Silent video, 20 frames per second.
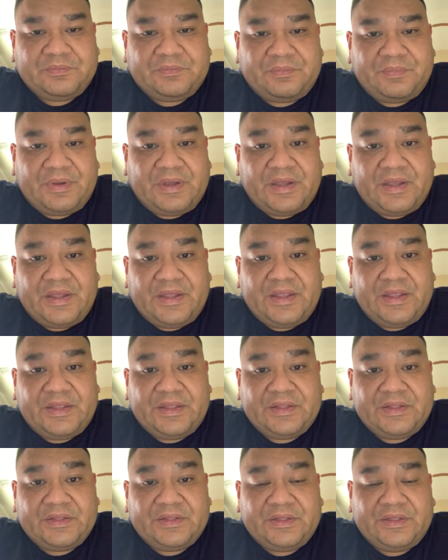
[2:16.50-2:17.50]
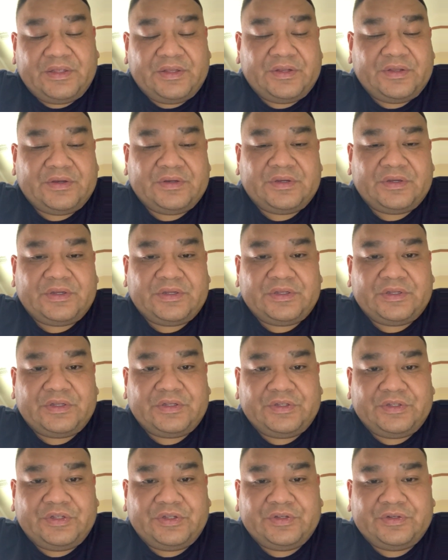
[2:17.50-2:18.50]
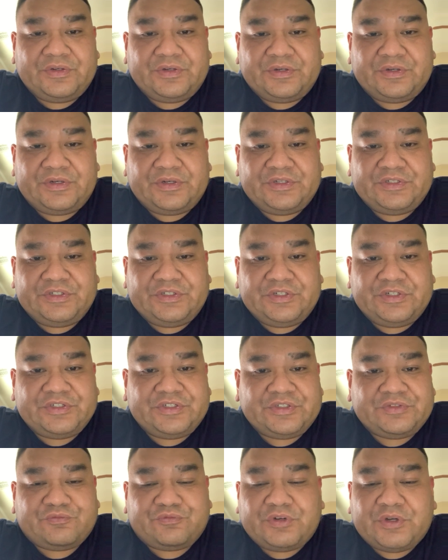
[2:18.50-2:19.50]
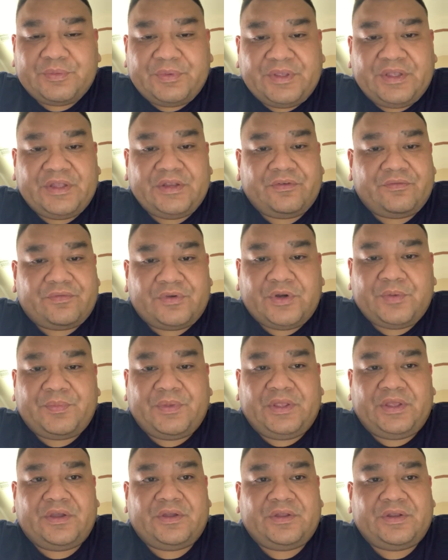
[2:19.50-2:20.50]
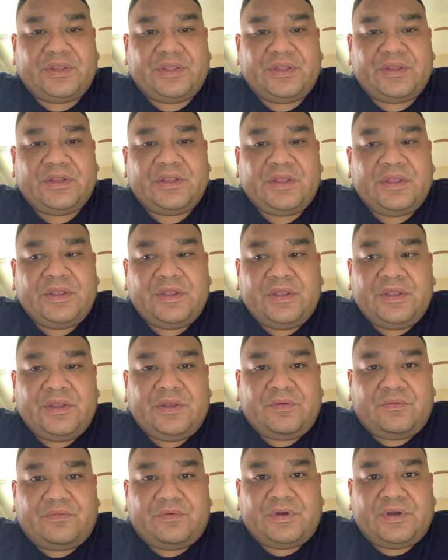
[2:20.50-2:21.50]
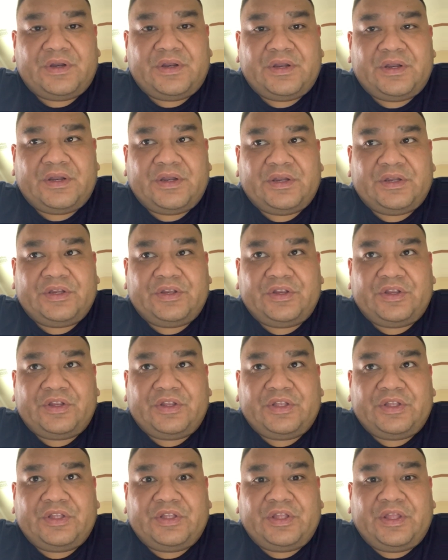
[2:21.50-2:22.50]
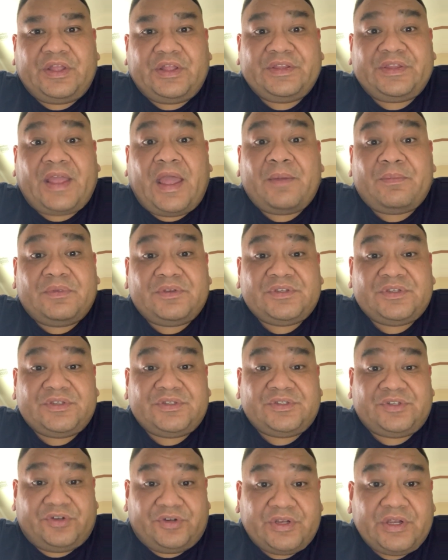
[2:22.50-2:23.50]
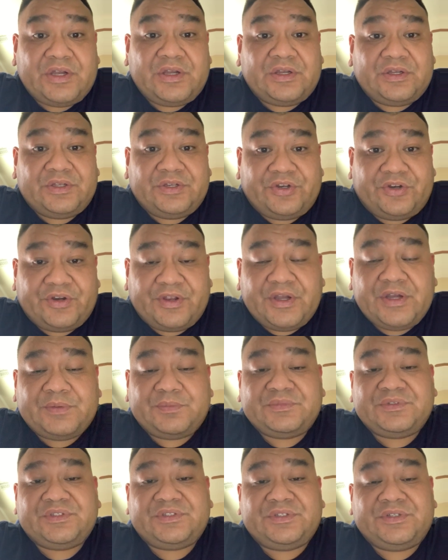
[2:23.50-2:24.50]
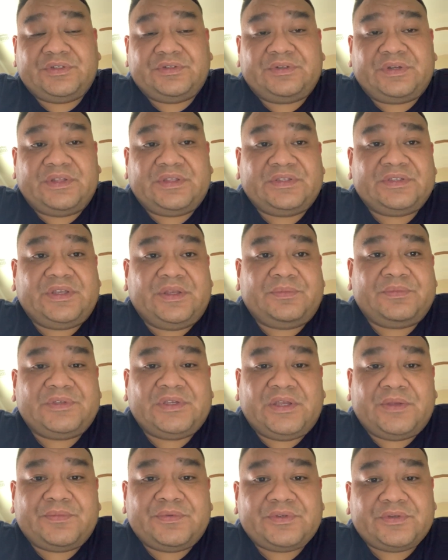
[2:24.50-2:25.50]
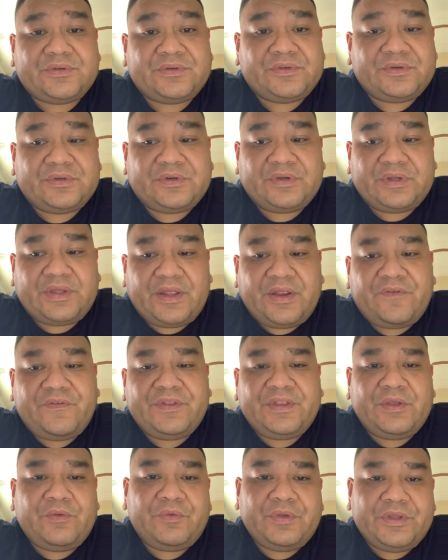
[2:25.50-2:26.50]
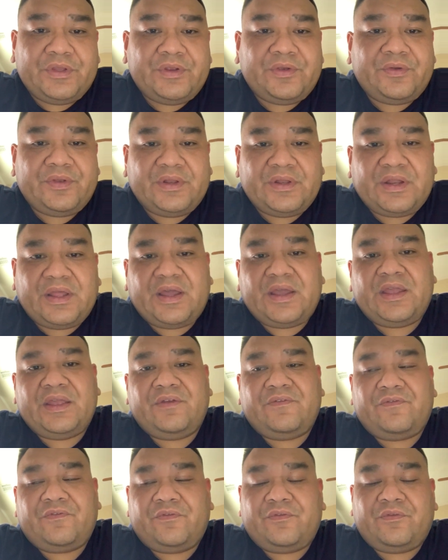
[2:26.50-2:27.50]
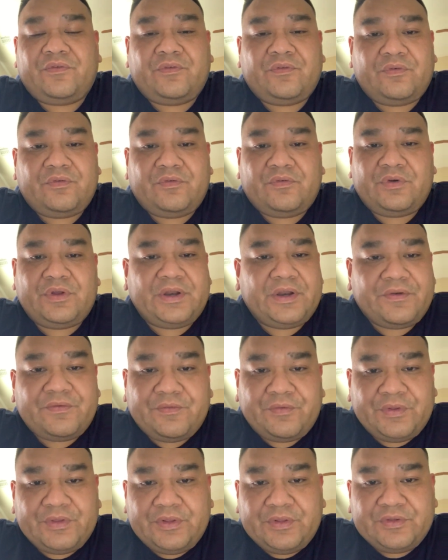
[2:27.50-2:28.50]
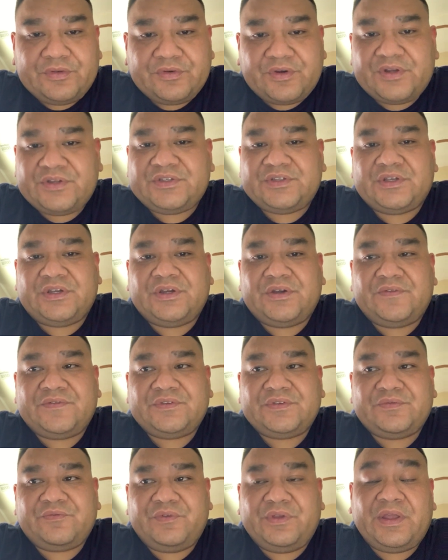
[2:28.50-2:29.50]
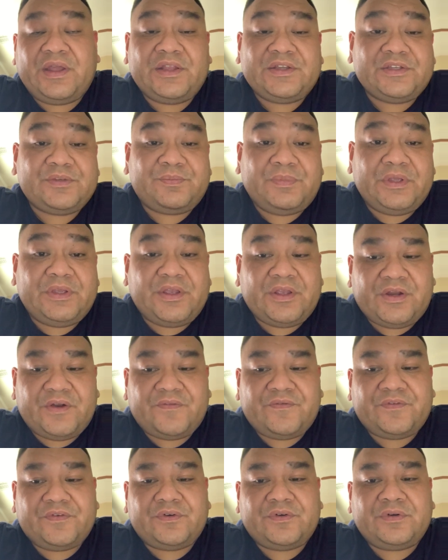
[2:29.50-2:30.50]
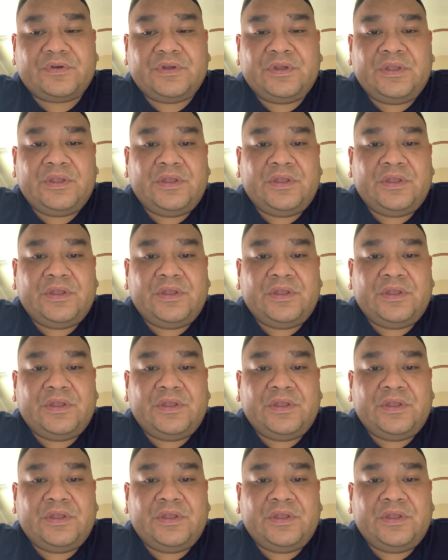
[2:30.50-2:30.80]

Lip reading: By you're just rubbing on it, where it damages your gums too at the same time. So everything we do in life, whatever we do to ourselves, we gotta just be careful